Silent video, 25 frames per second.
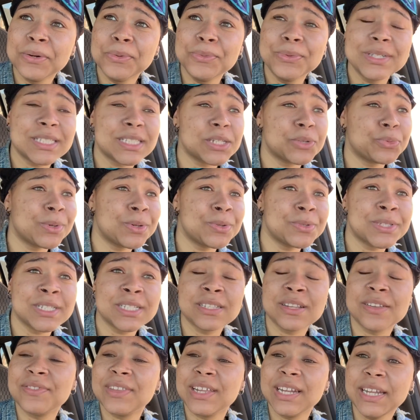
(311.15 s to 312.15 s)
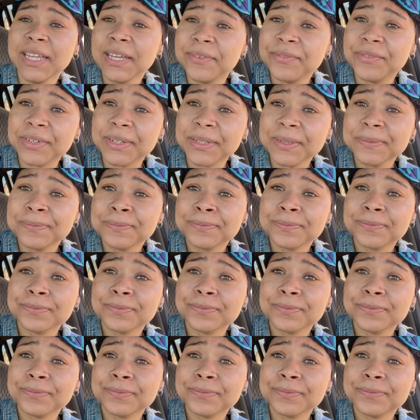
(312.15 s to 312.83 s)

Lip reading: with cirrhosis of the liver,